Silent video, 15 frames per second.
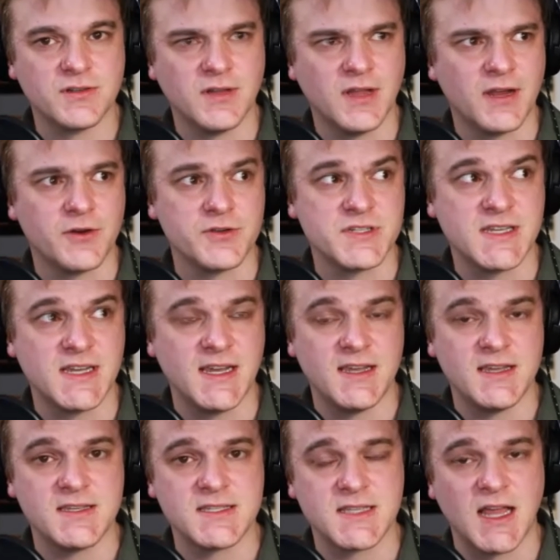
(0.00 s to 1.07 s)
letter C
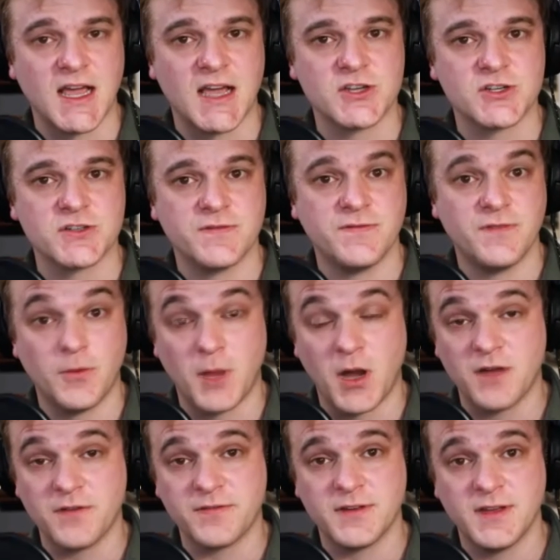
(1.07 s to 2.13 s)
slash
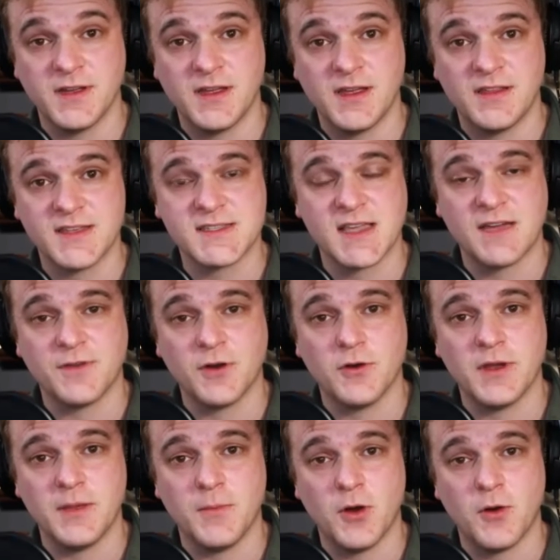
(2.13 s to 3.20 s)
FOMOF. That's F O
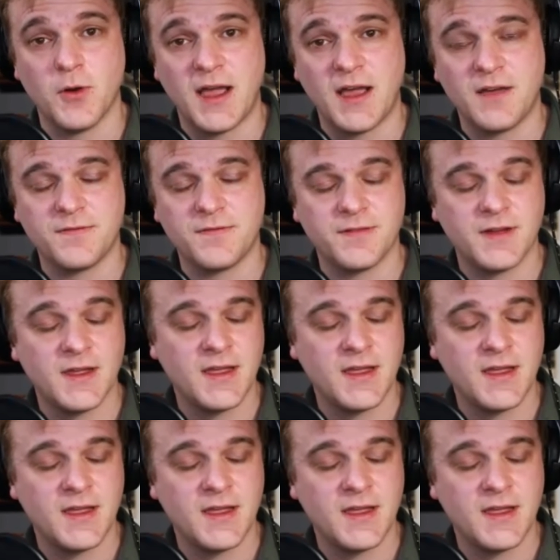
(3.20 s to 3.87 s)
M O F.